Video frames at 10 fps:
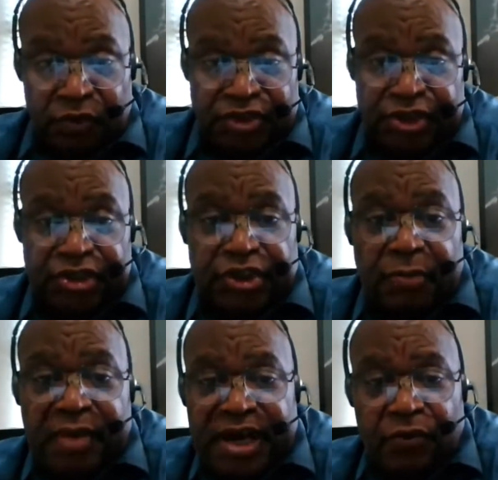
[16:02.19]
We see
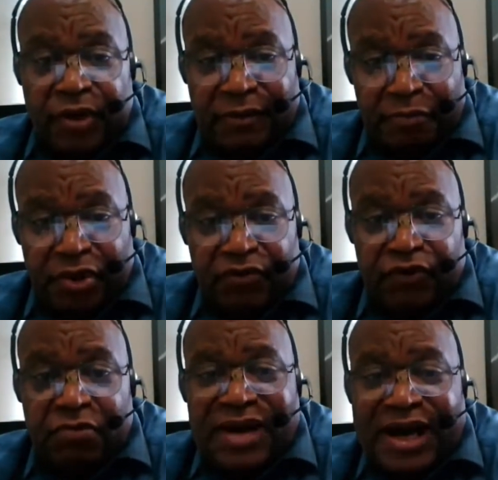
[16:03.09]
somebody with a
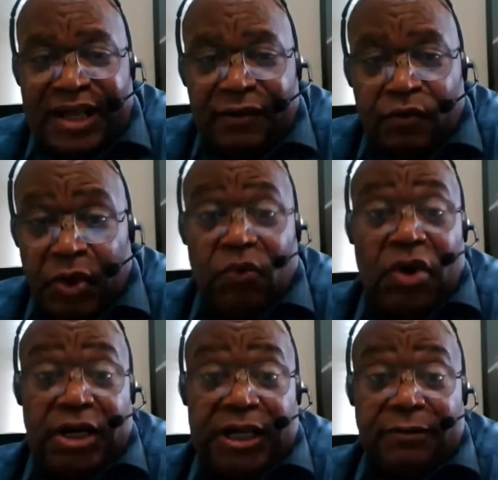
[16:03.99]
beautiful body, we
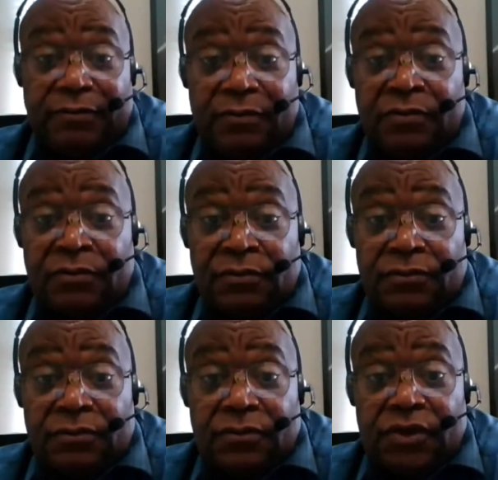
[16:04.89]
want it.
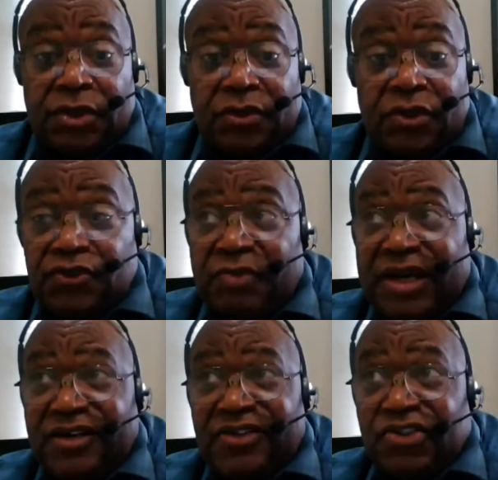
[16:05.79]
It
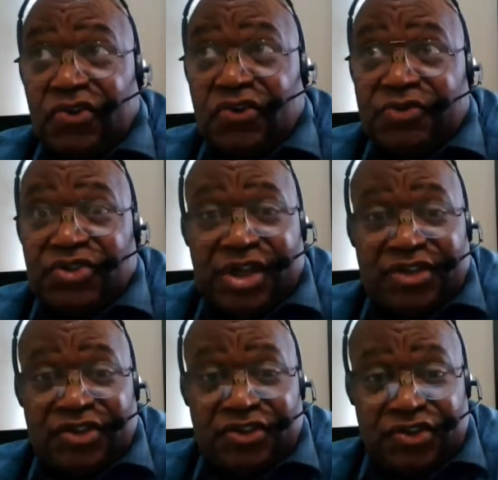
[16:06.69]
doesn't matter the
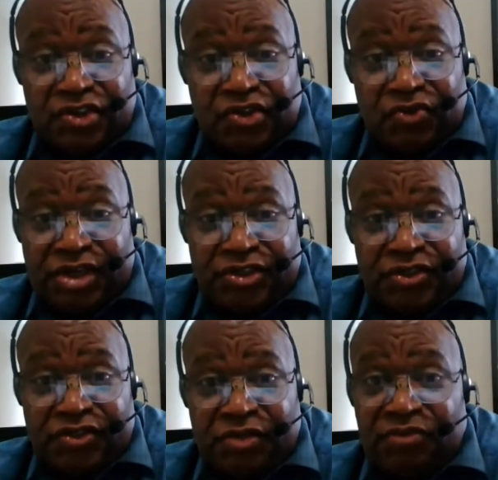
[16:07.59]
circumstances,
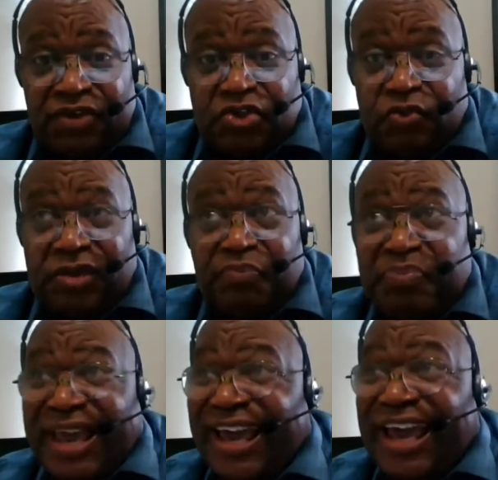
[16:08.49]
situation. Some of us will
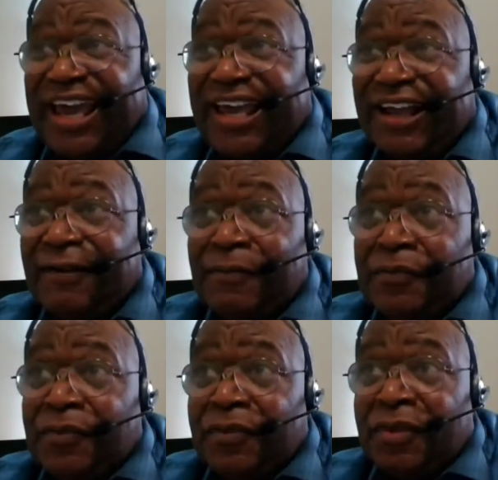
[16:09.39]
pay
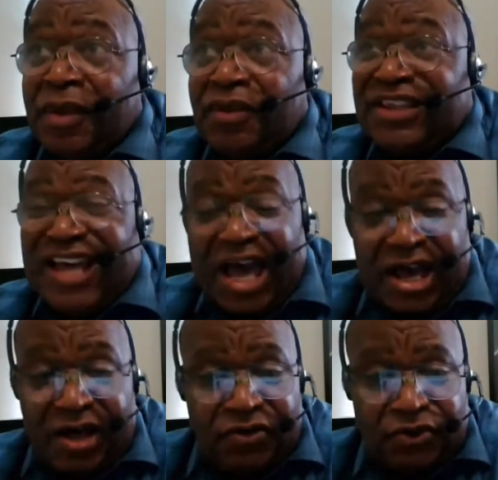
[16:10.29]

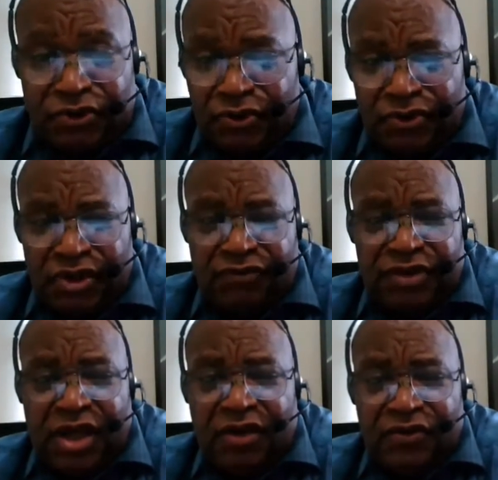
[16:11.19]
thousands
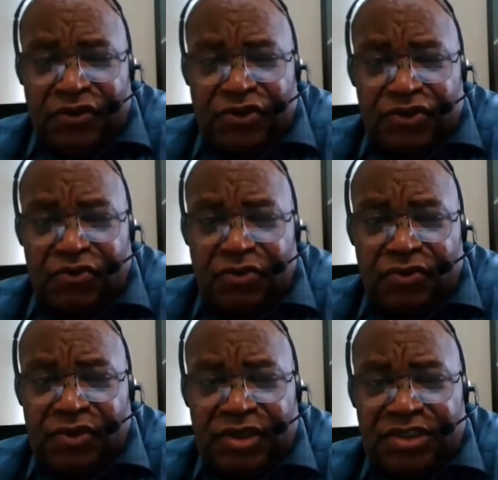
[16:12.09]
of dollars
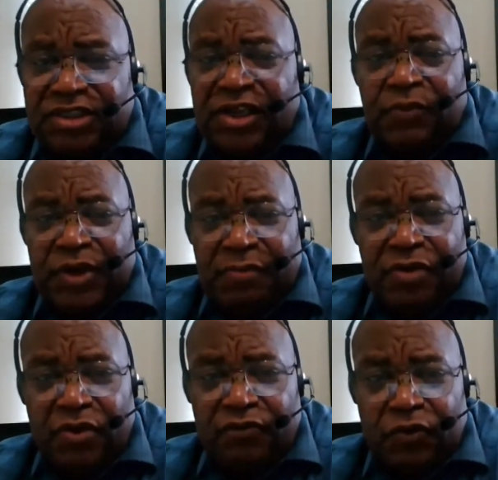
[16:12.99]
to sleep with a
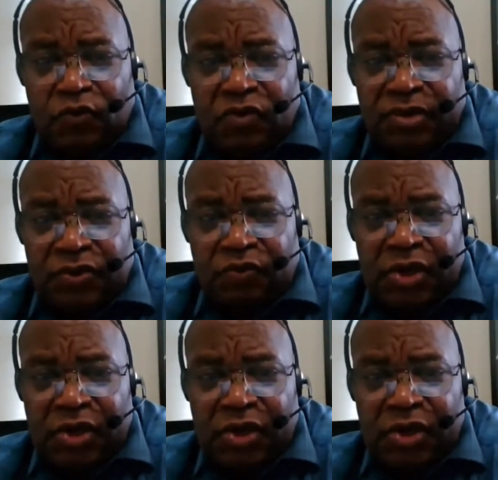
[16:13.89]
beautiful woman.